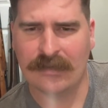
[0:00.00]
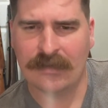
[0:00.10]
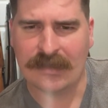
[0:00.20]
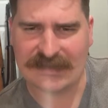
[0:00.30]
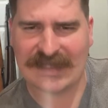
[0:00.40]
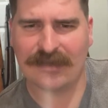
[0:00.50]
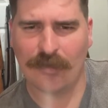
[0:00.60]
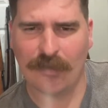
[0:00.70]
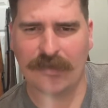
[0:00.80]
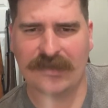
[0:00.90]
is that the
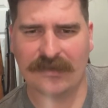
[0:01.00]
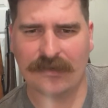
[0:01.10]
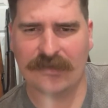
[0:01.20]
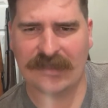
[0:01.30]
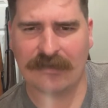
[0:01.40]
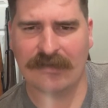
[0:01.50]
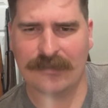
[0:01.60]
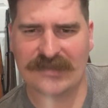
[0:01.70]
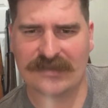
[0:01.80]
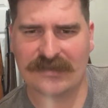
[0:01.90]
one with the
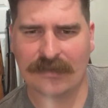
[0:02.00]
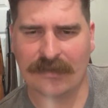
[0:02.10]
clips?